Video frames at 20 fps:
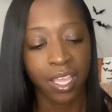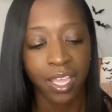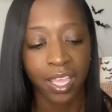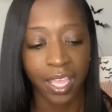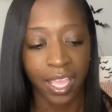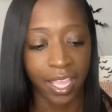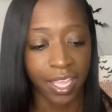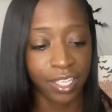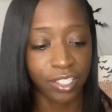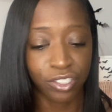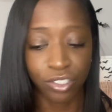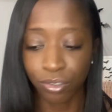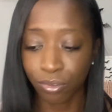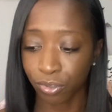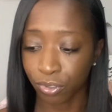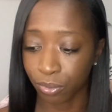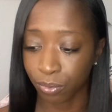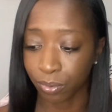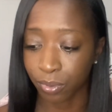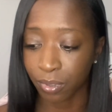As
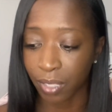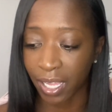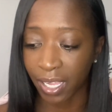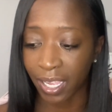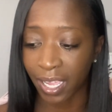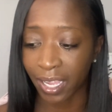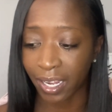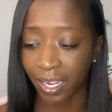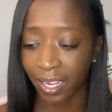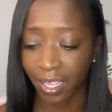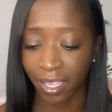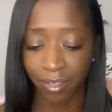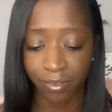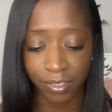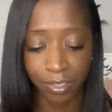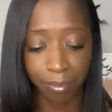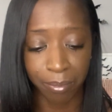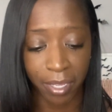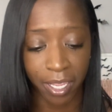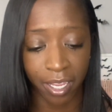usual, I gotta have
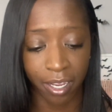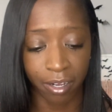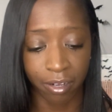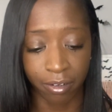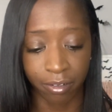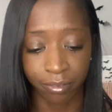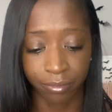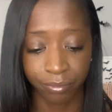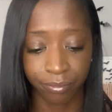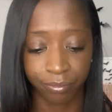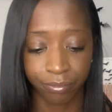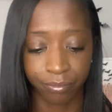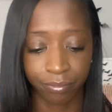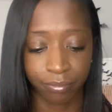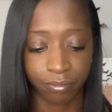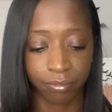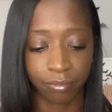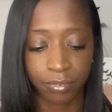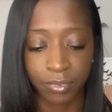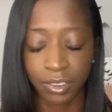some hair
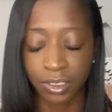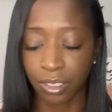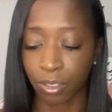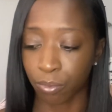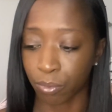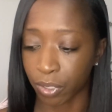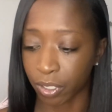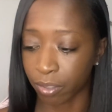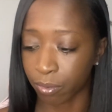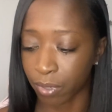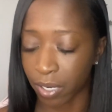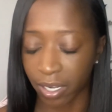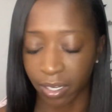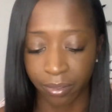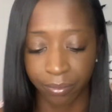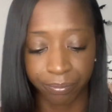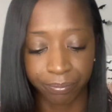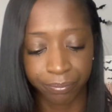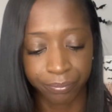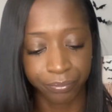somewhere,
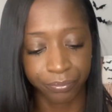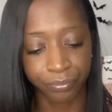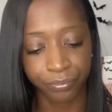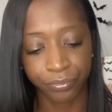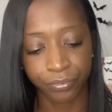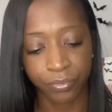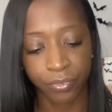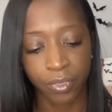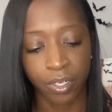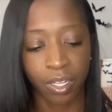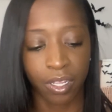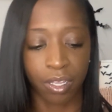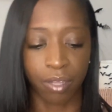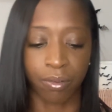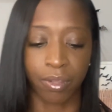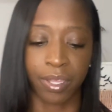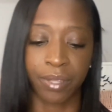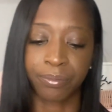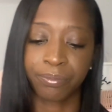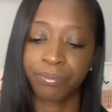right?
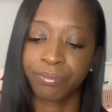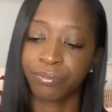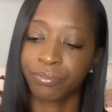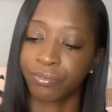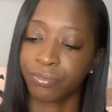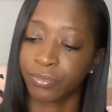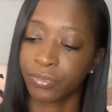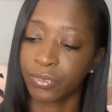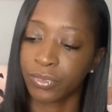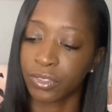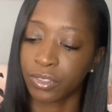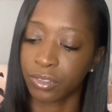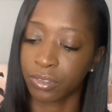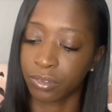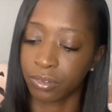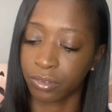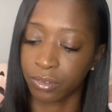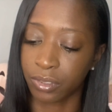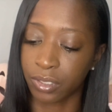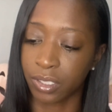Okay.
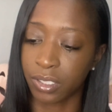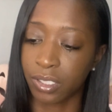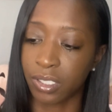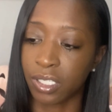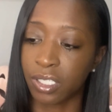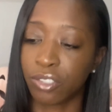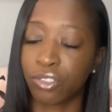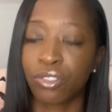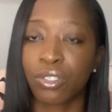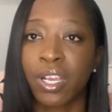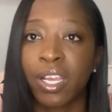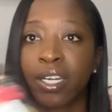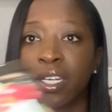Let's see. Try it